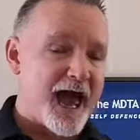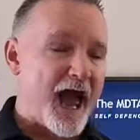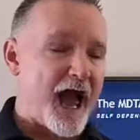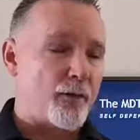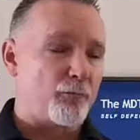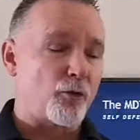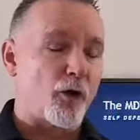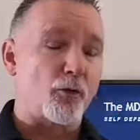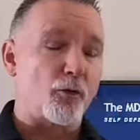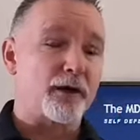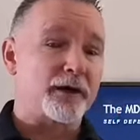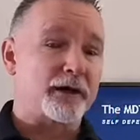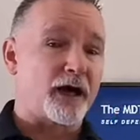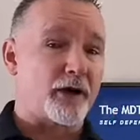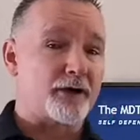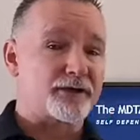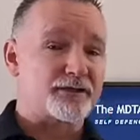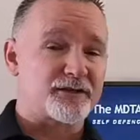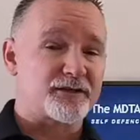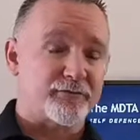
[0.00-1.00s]
and what we're
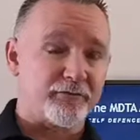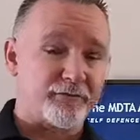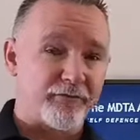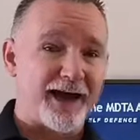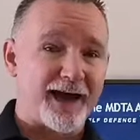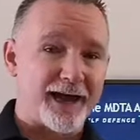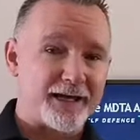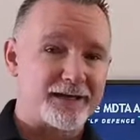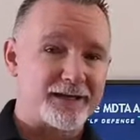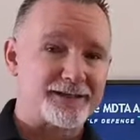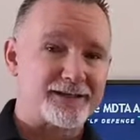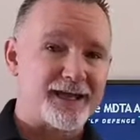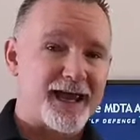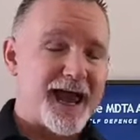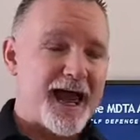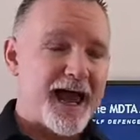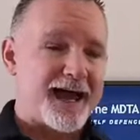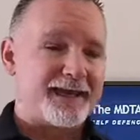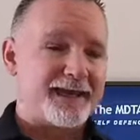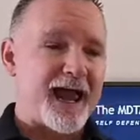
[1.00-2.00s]
going to face
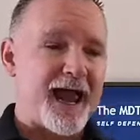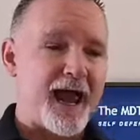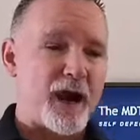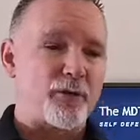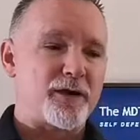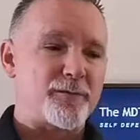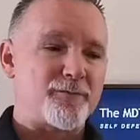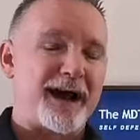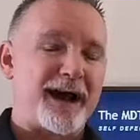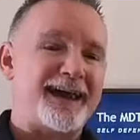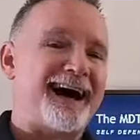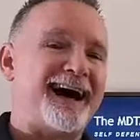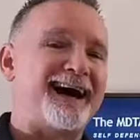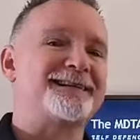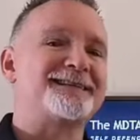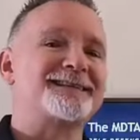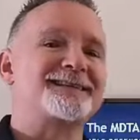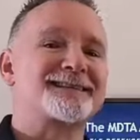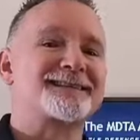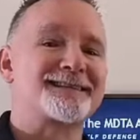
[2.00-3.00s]
and how we may
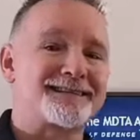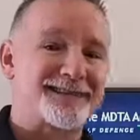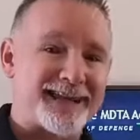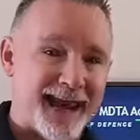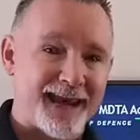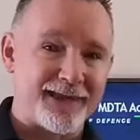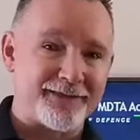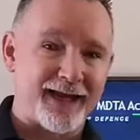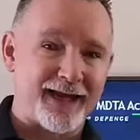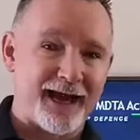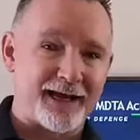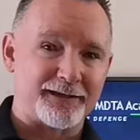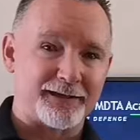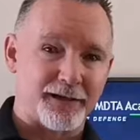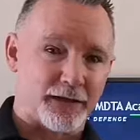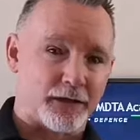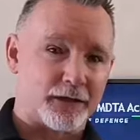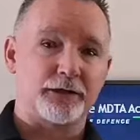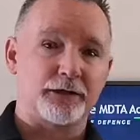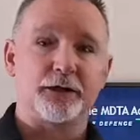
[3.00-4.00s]
understand that
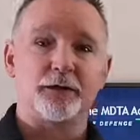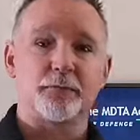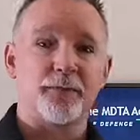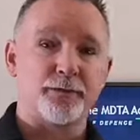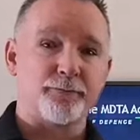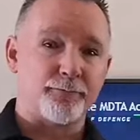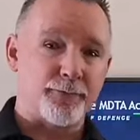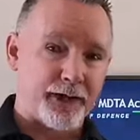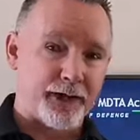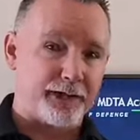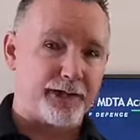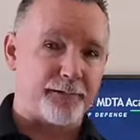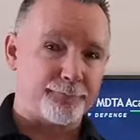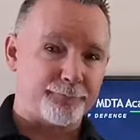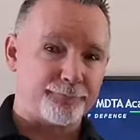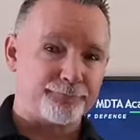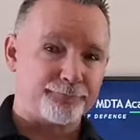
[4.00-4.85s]
a little bit better.